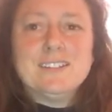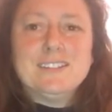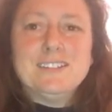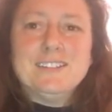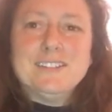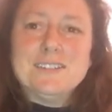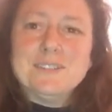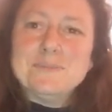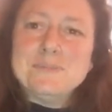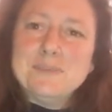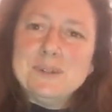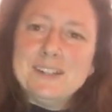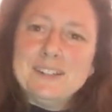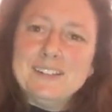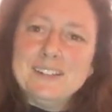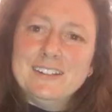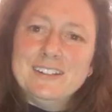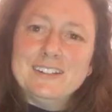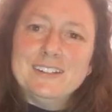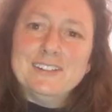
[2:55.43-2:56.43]
the
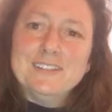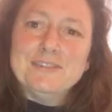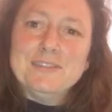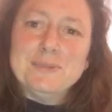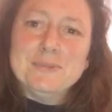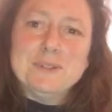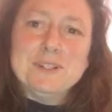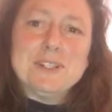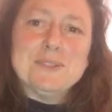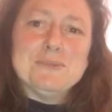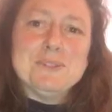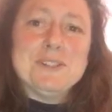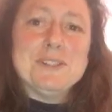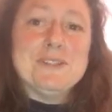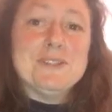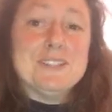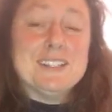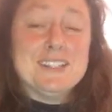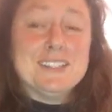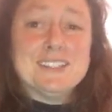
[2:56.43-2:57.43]
meaning of the words we
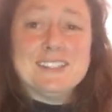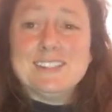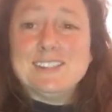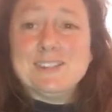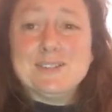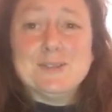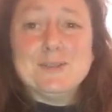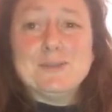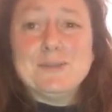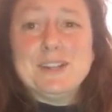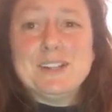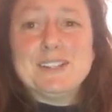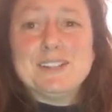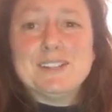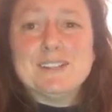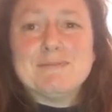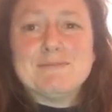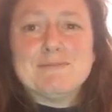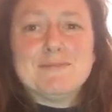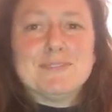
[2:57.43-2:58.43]
use isn't
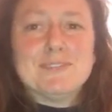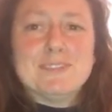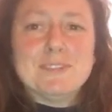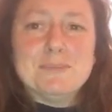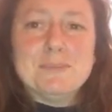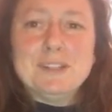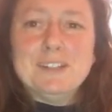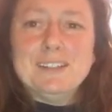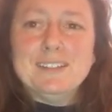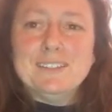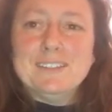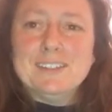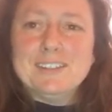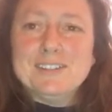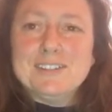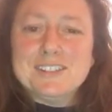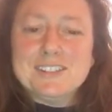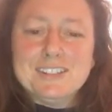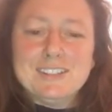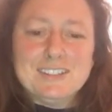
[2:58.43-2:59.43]
always the meaning that
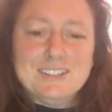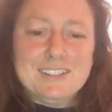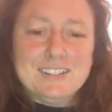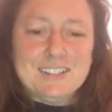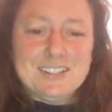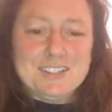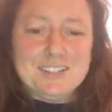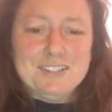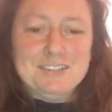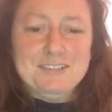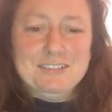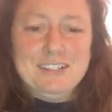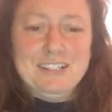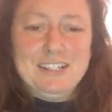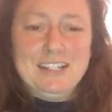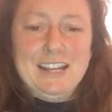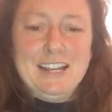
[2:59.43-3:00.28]
you see in the dictionary?